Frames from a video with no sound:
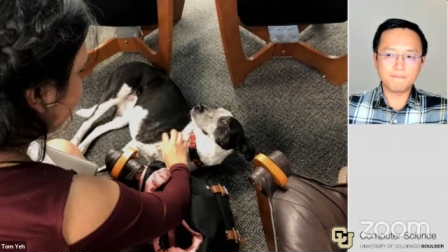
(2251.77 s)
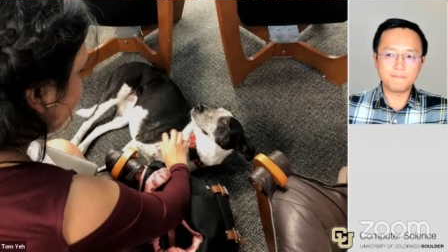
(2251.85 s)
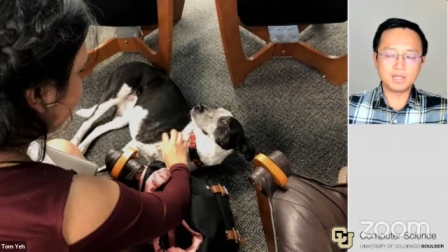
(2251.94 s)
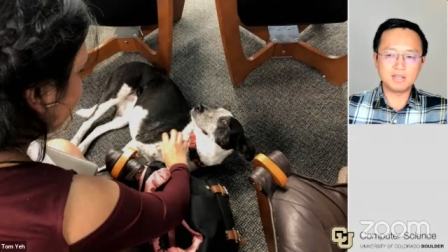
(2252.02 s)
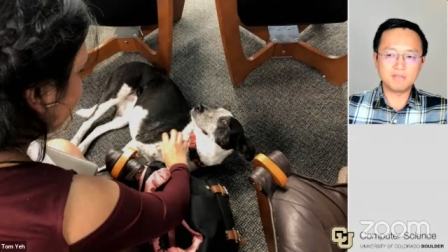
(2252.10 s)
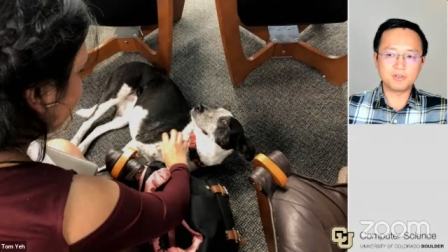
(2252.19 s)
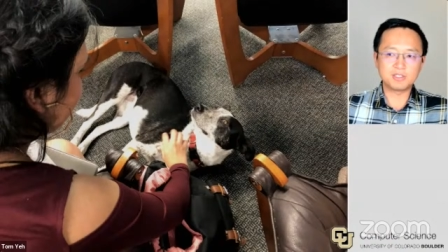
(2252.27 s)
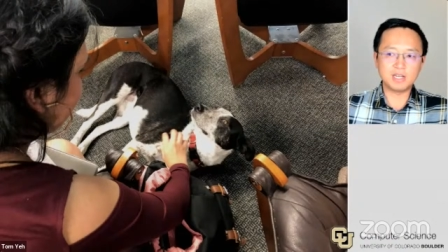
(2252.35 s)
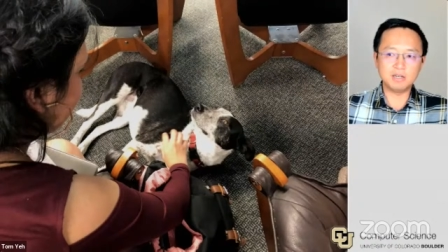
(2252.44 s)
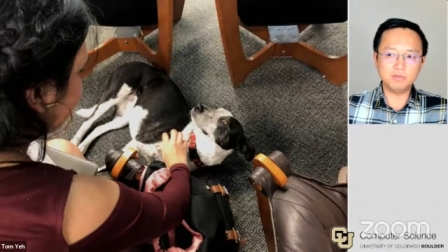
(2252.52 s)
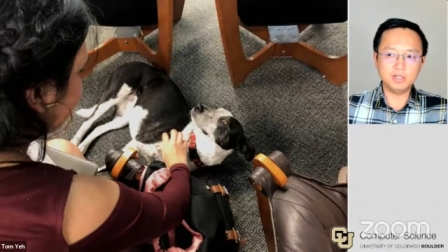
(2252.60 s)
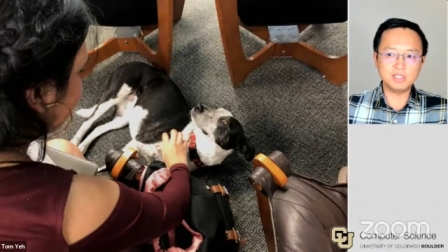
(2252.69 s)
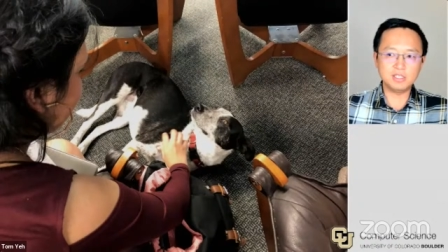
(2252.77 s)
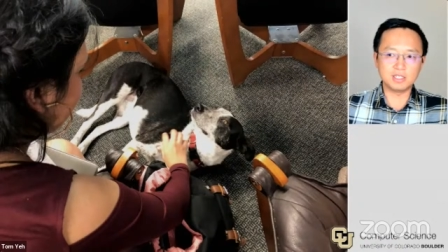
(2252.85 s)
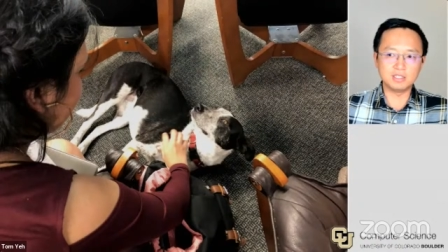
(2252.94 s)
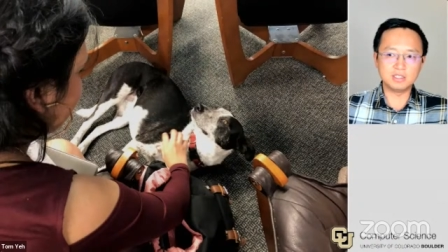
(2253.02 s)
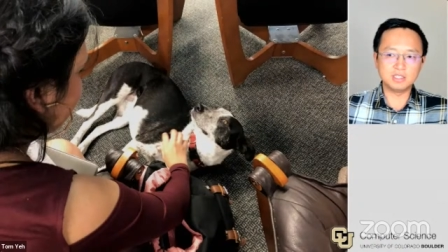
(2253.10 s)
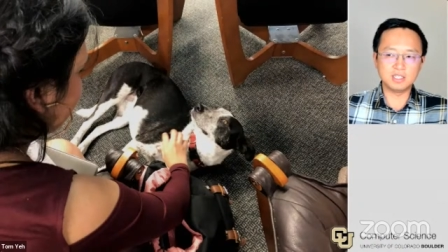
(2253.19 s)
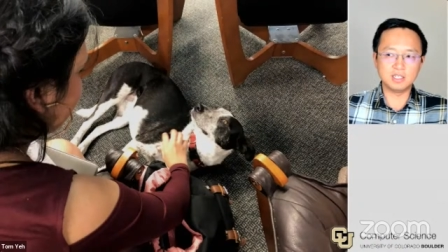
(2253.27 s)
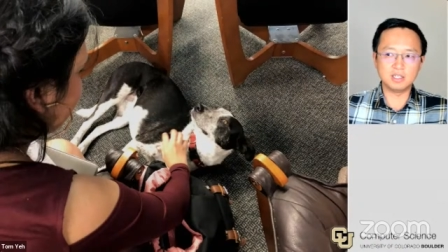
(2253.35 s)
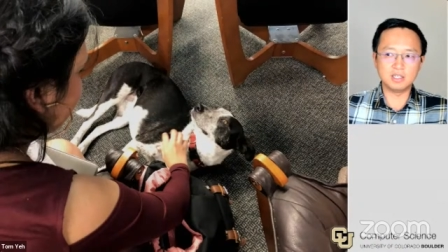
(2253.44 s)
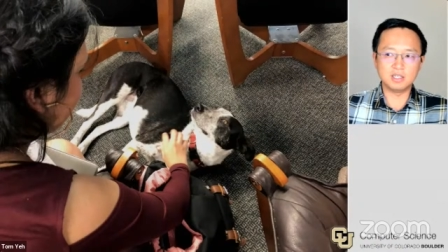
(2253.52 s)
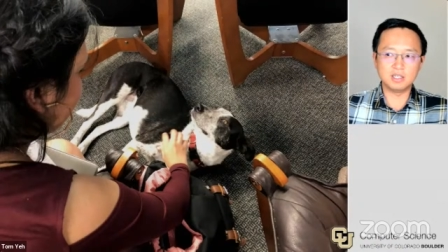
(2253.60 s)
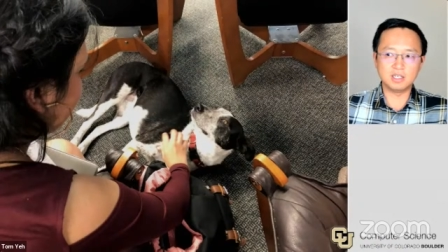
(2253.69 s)
But then for some reason, the
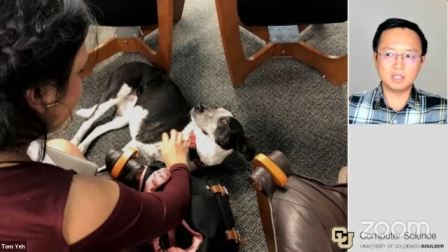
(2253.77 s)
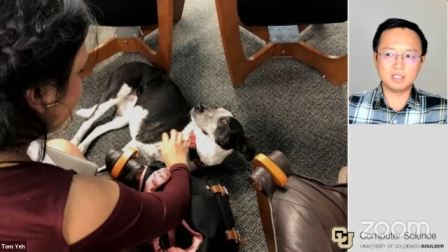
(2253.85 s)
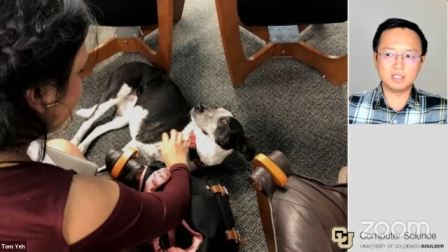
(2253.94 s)
uh,